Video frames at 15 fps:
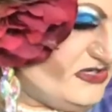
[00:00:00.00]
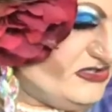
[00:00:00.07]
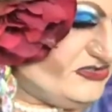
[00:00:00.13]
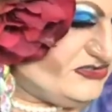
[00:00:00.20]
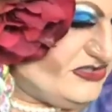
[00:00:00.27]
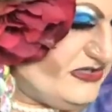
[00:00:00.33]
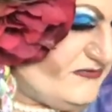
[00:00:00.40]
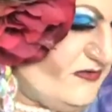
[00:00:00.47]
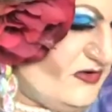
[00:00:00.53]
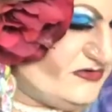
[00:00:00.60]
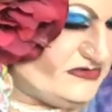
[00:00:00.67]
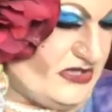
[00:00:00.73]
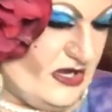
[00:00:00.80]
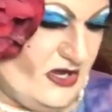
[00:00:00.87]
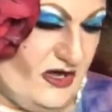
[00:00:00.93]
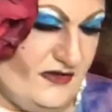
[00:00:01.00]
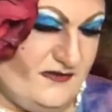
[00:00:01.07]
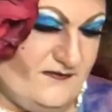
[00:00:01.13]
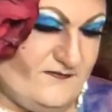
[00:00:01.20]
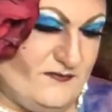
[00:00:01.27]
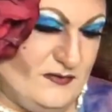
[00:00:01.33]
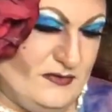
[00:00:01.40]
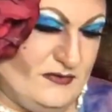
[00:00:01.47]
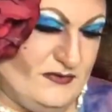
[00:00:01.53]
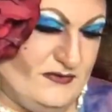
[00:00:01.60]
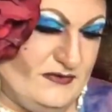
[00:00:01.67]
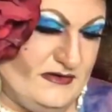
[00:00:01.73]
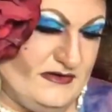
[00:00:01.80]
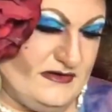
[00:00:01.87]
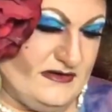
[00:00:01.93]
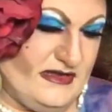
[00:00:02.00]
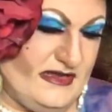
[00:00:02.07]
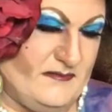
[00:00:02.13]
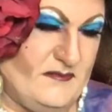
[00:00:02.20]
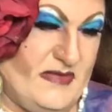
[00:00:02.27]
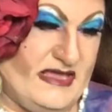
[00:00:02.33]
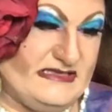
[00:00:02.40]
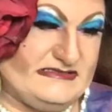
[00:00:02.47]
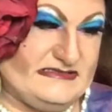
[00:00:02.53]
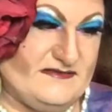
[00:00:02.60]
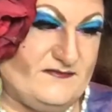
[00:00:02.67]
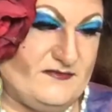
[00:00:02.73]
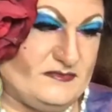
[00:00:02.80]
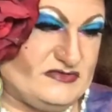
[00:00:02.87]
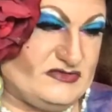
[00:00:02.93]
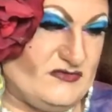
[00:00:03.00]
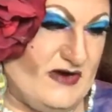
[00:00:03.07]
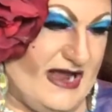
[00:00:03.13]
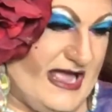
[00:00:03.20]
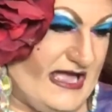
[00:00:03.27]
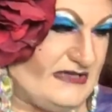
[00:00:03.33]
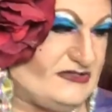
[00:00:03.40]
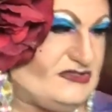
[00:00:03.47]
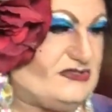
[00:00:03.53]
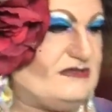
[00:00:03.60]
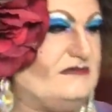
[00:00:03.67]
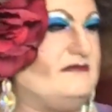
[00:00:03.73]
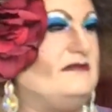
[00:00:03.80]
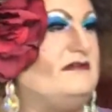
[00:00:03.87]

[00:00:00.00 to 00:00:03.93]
She grows all the food and makes it from scratch.